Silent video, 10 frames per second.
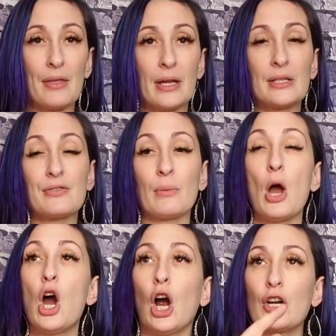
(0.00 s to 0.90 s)
things
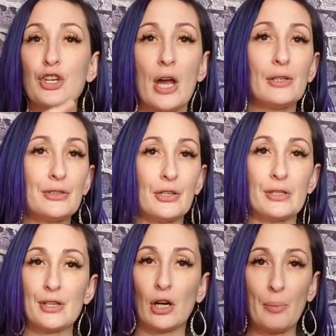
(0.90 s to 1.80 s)
from our
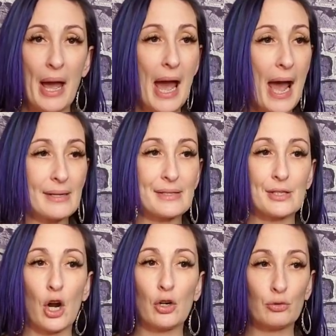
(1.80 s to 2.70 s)
childhoods, our
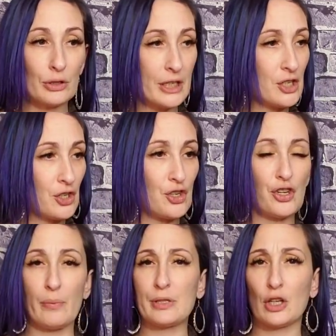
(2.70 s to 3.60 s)
pasts, our
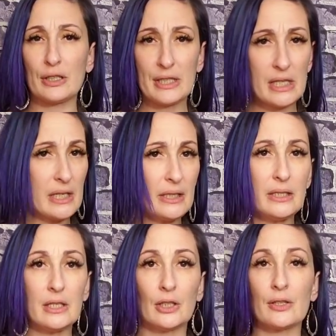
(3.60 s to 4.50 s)
relationships, our teen
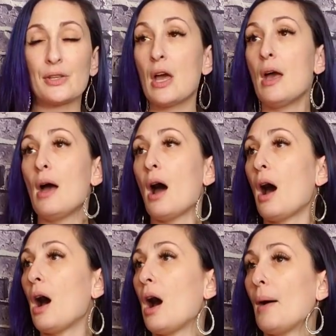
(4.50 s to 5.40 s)
years,
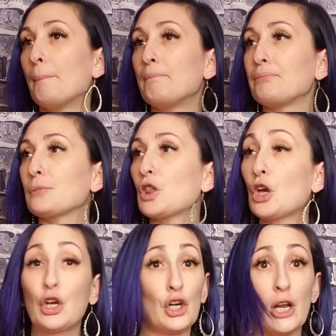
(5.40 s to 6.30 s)

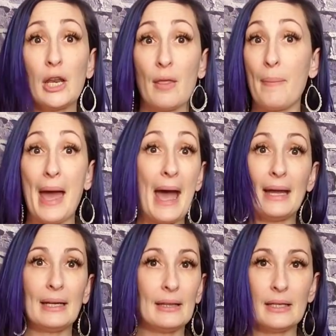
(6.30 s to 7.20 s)
the good, the
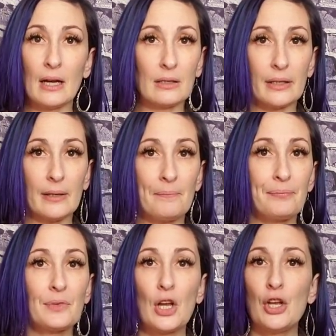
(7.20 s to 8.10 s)
bad, and the ugly.
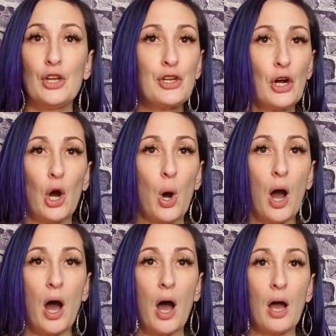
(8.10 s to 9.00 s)
You know,
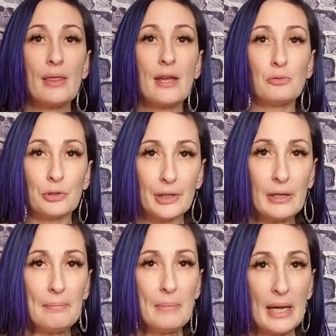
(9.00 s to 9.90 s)
they
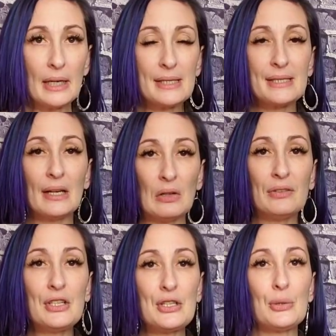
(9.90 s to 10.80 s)
really made us delve
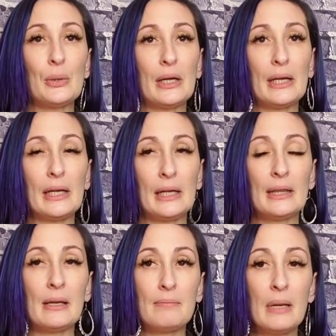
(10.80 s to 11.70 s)
into it,
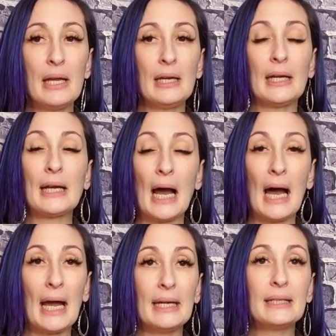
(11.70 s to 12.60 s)
and they made a
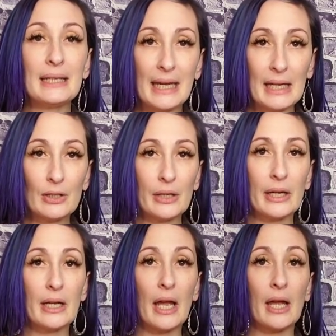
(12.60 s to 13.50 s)
kind and
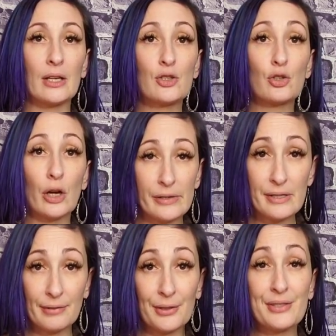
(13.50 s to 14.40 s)
caring and
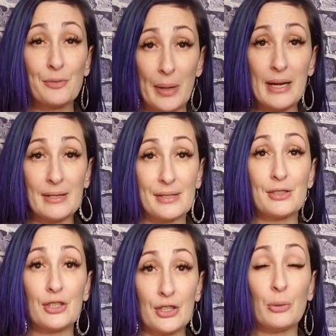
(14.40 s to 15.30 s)
trustful space
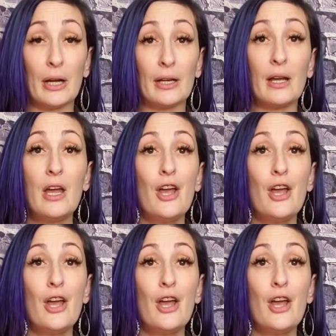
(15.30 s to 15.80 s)
to do it.